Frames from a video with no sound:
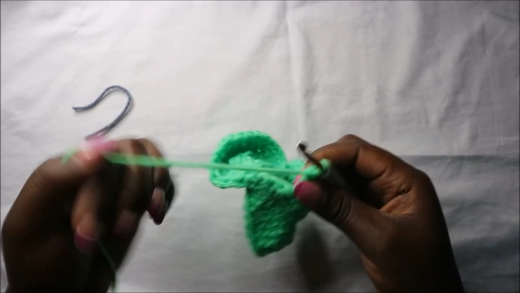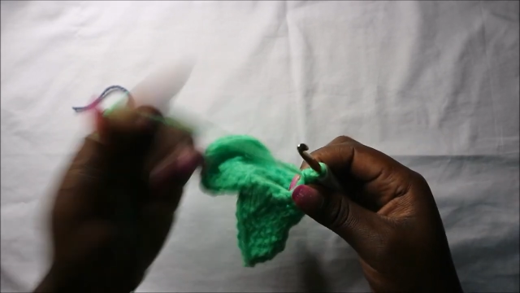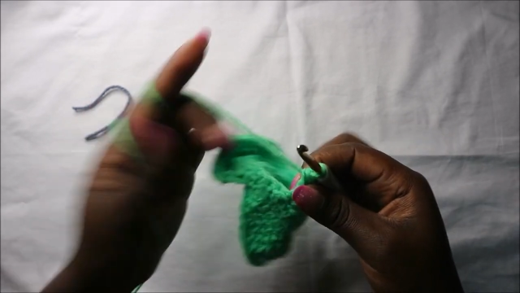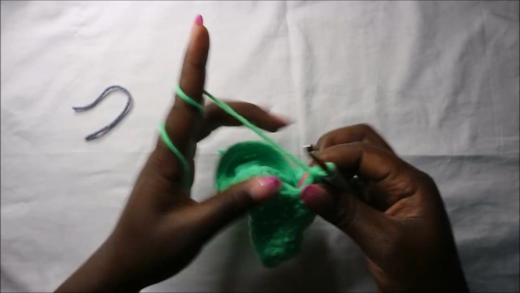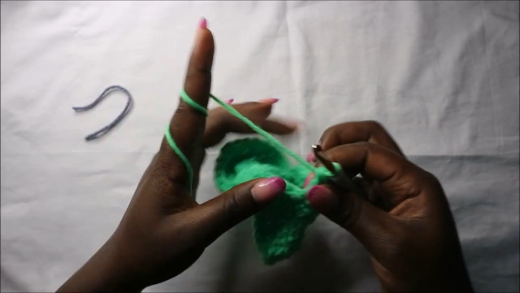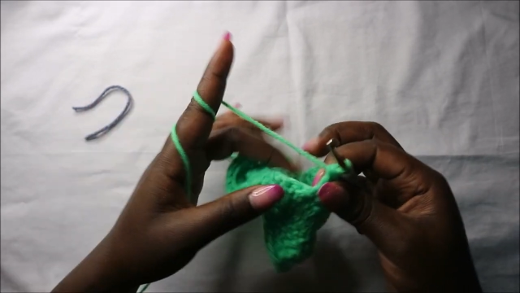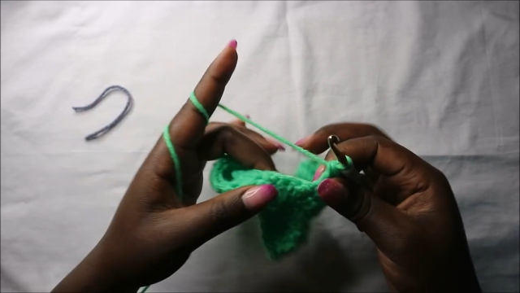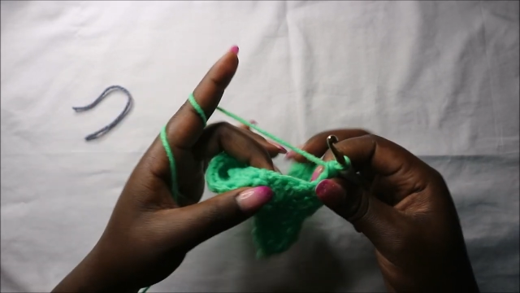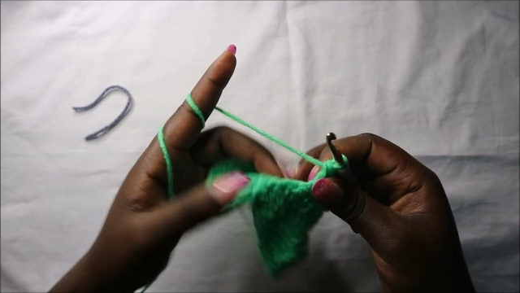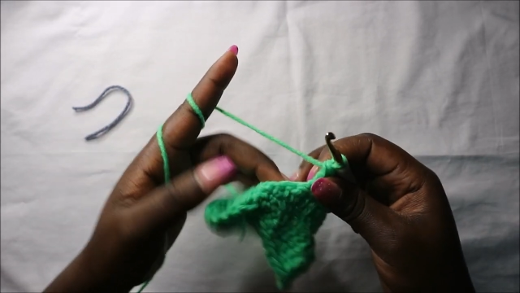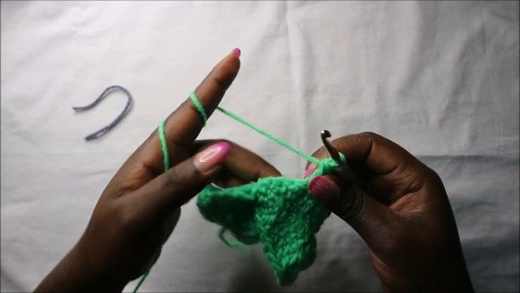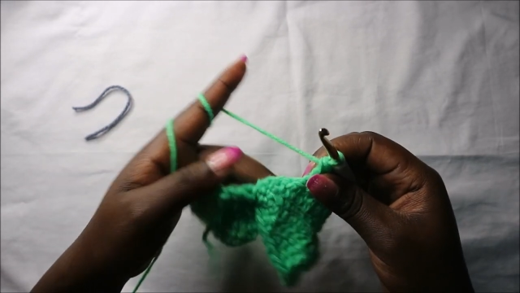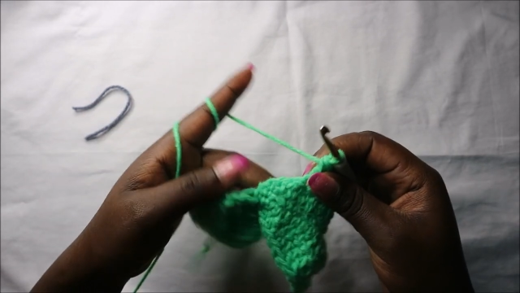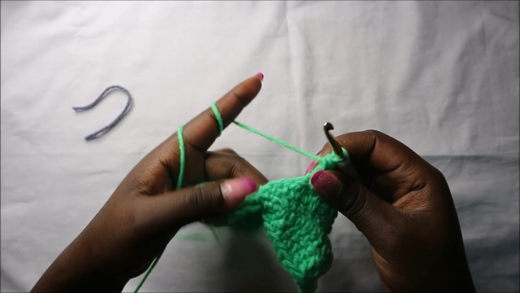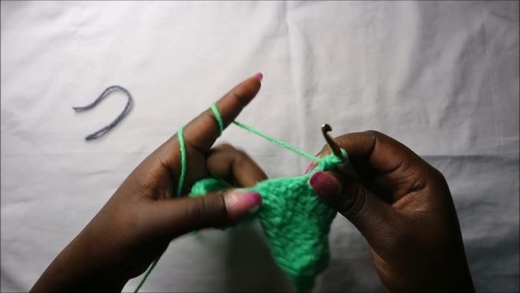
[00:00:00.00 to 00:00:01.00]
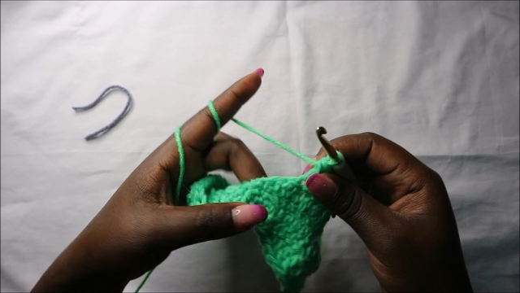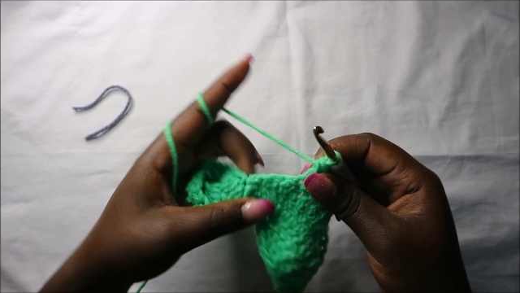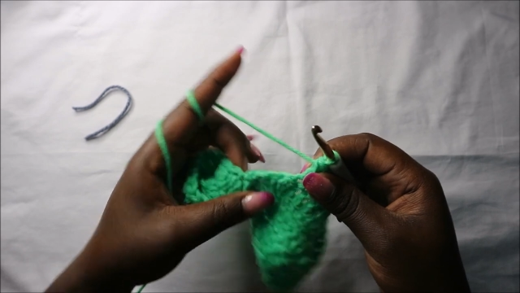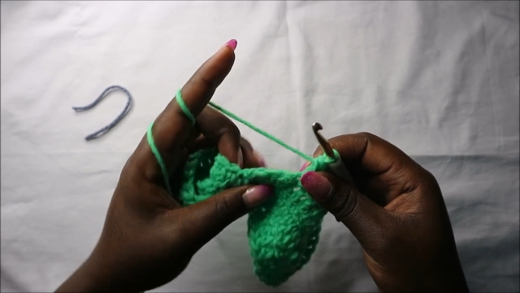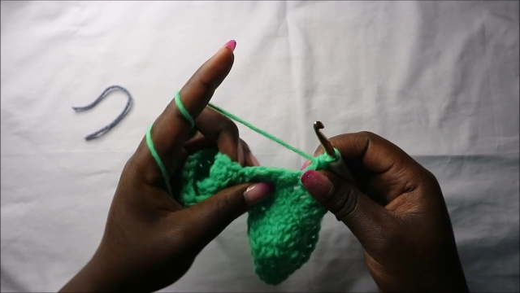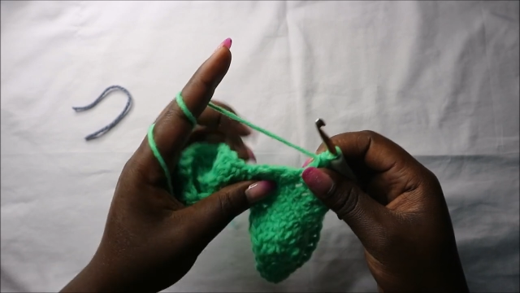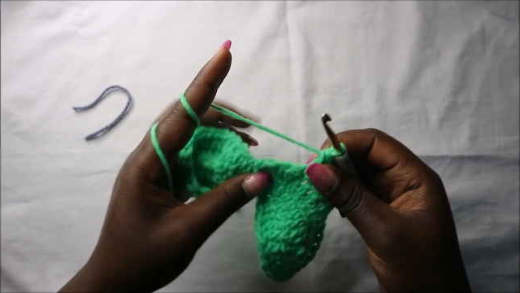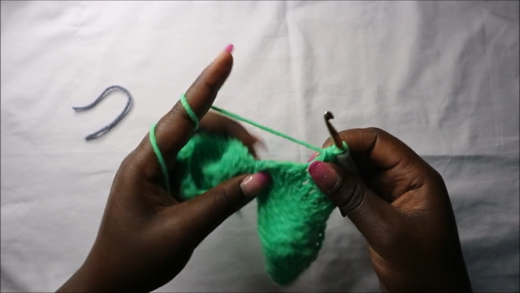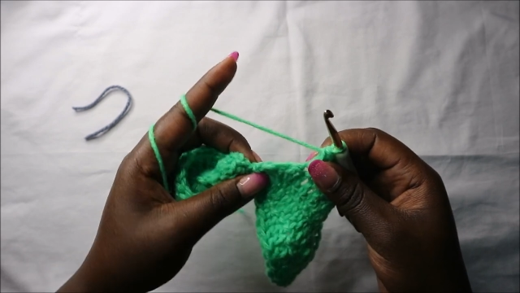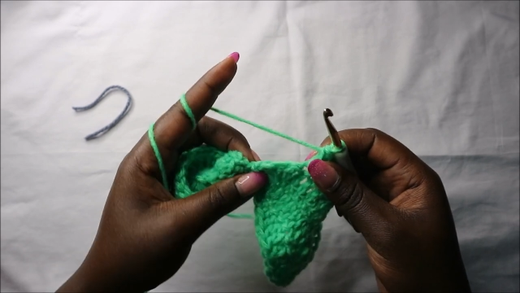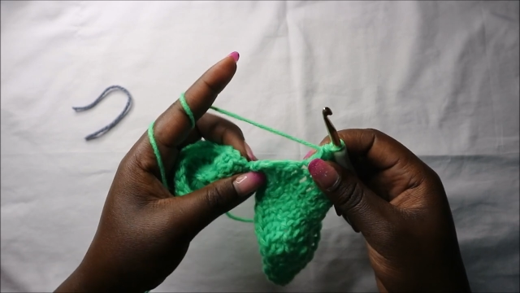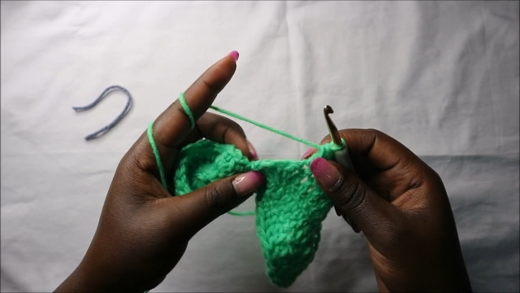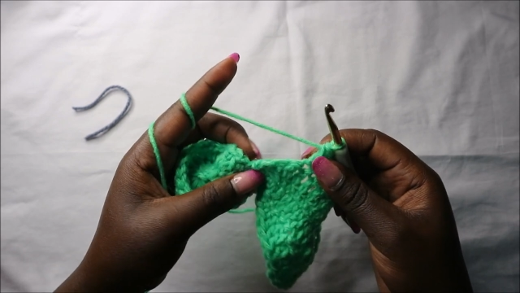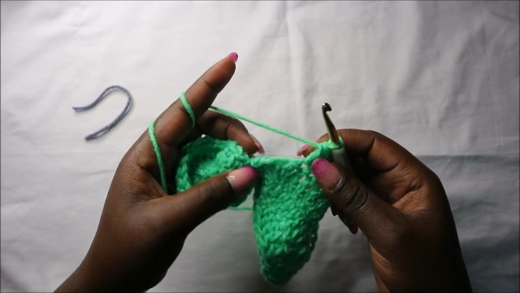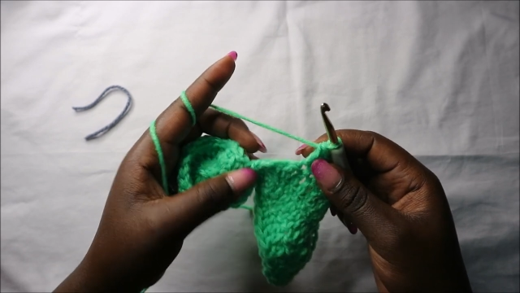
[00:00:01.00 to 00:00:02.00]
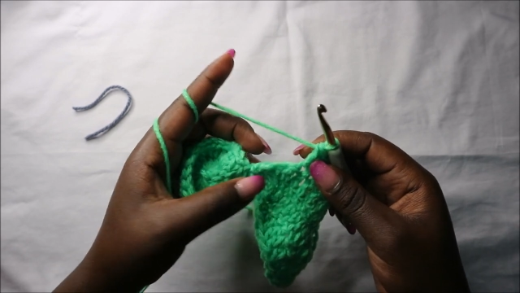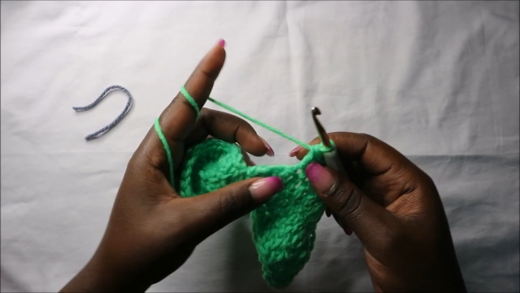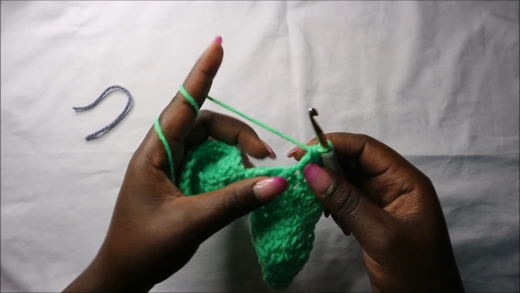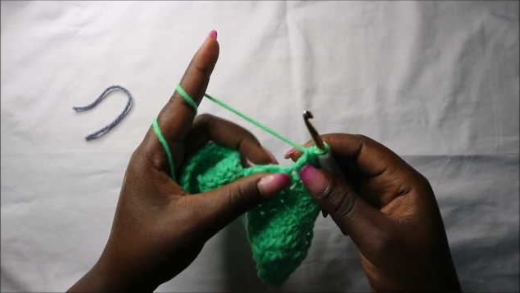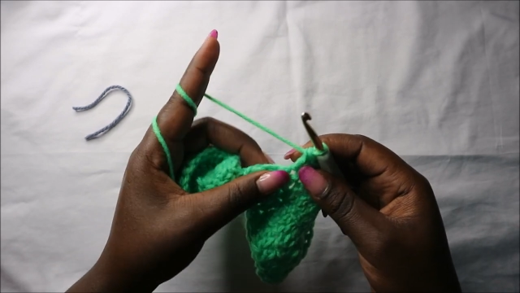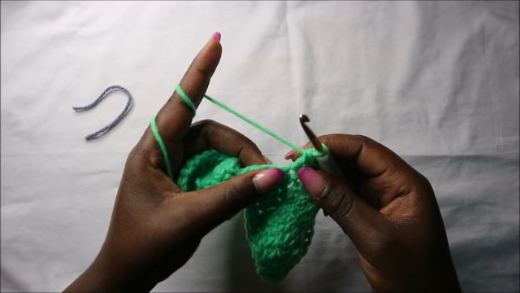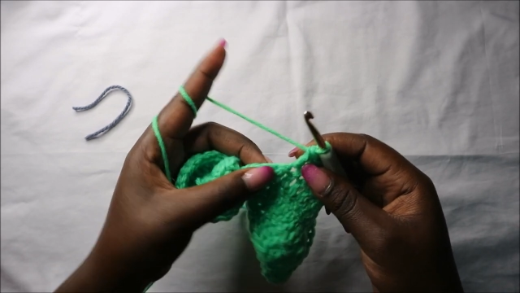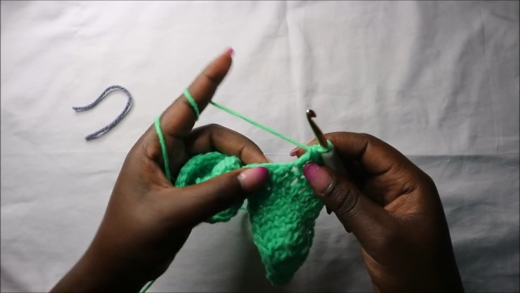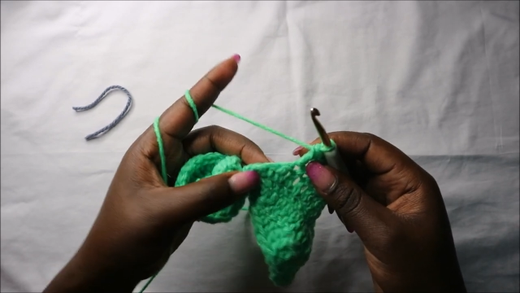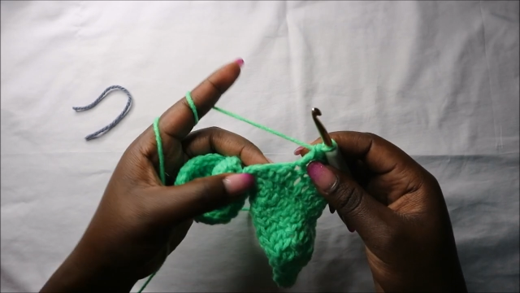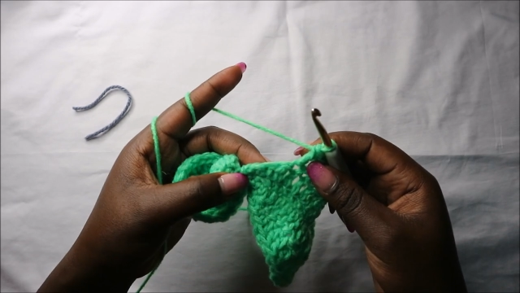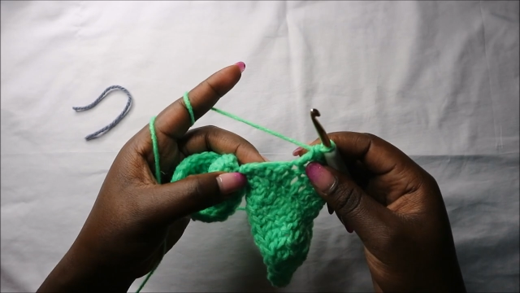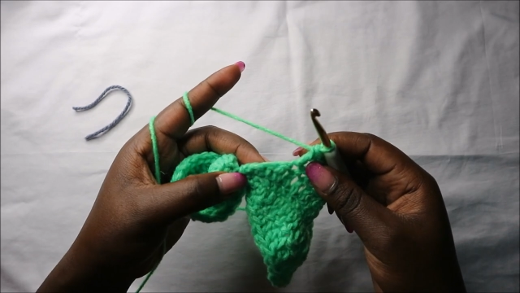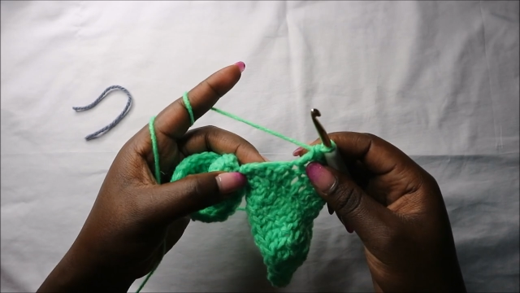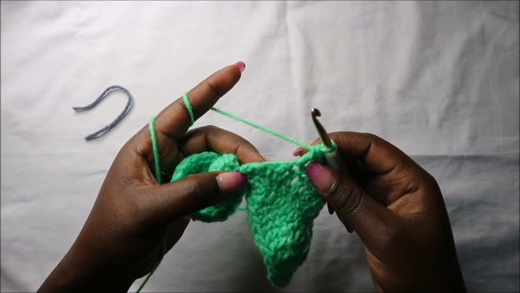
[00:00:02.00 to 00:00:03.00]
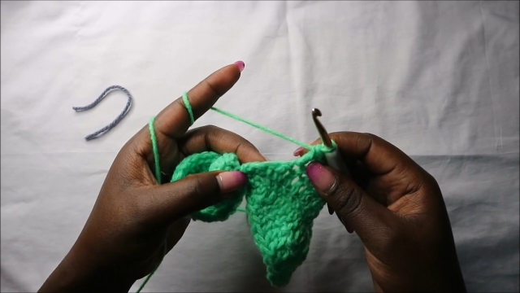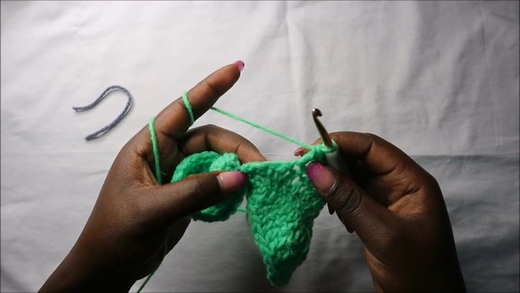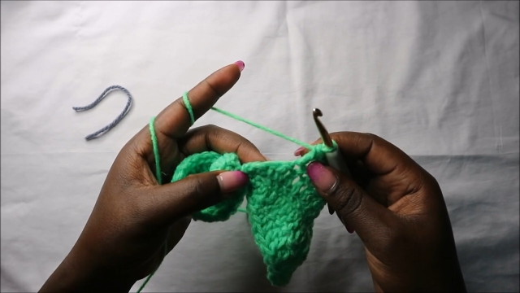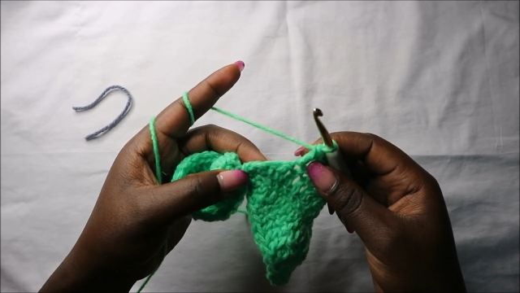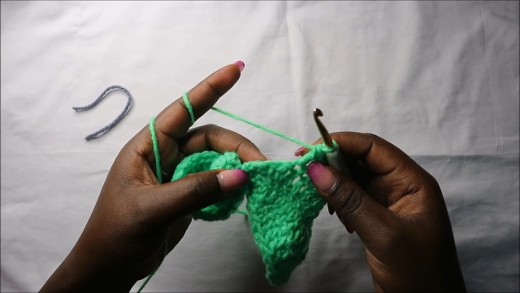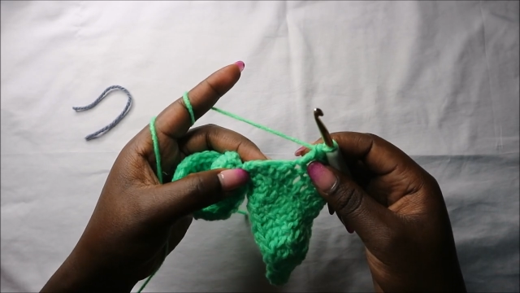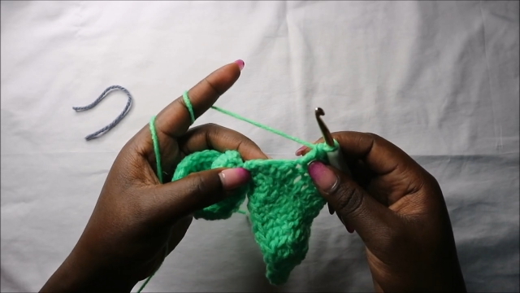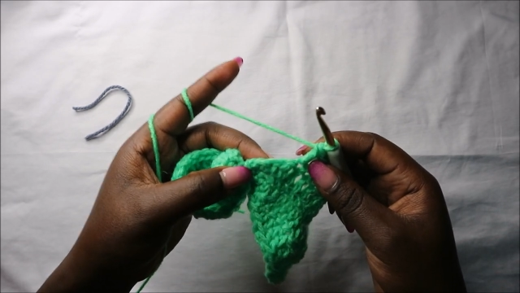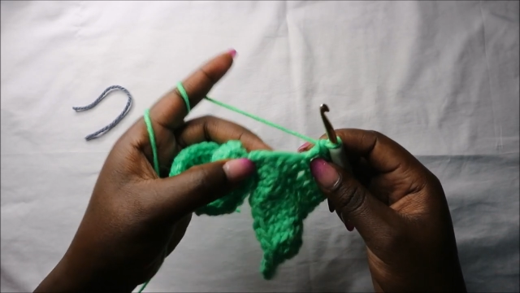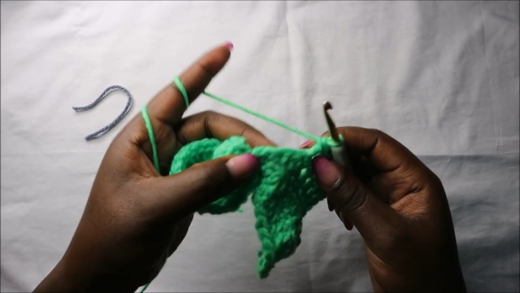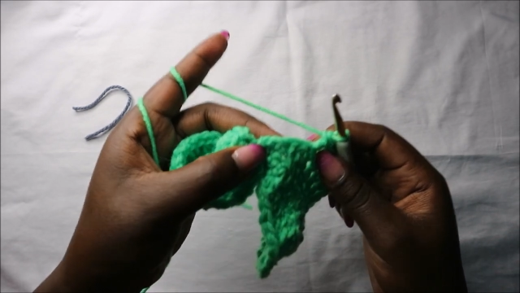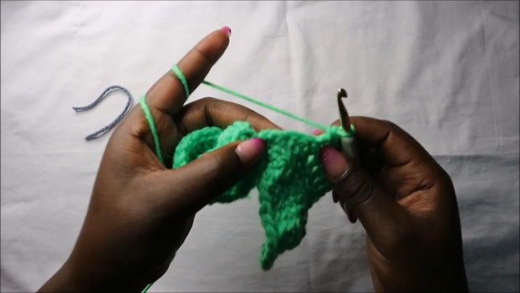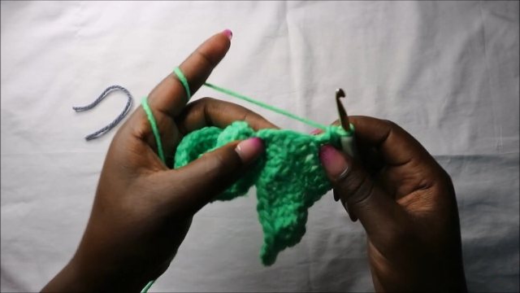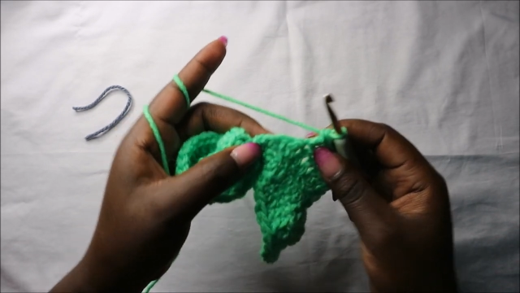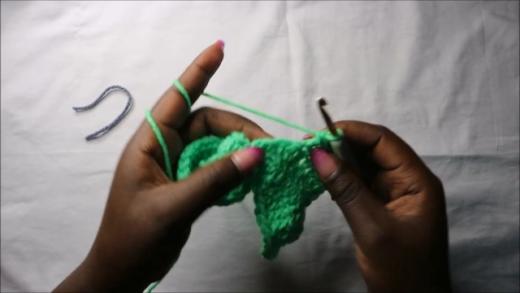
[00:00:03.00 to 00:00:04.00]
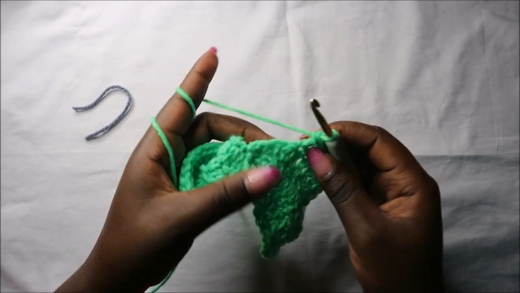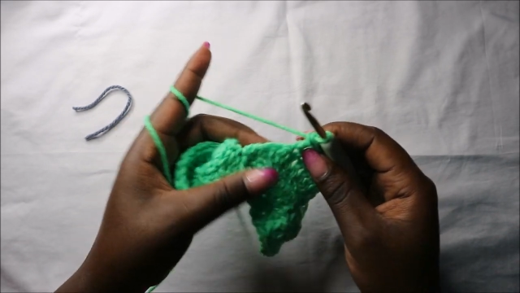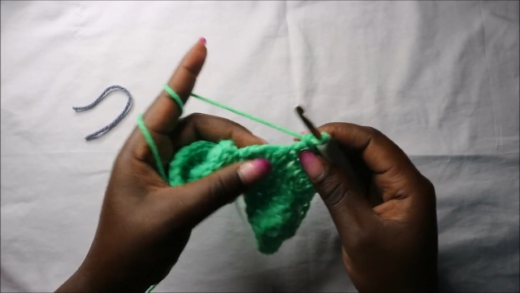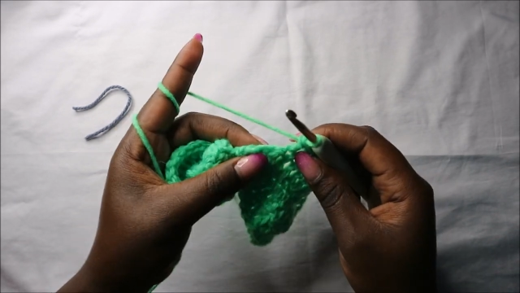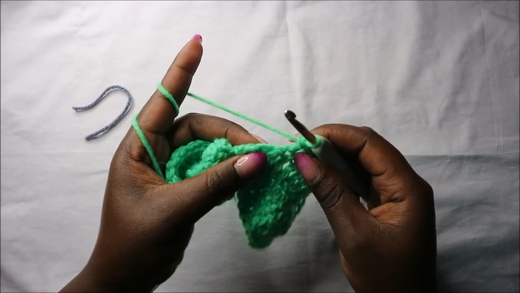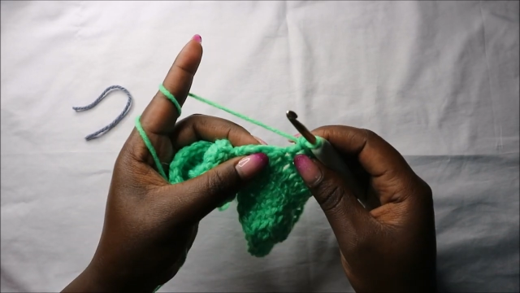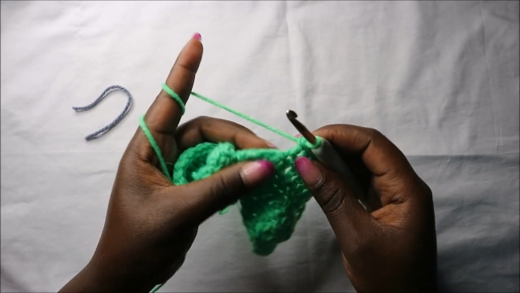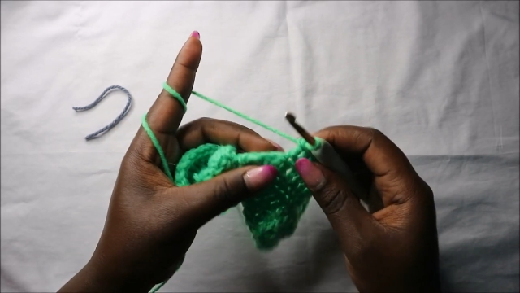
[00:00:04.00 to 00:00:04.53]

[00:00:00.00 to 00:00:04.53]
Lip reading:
[unreadable: no face in view]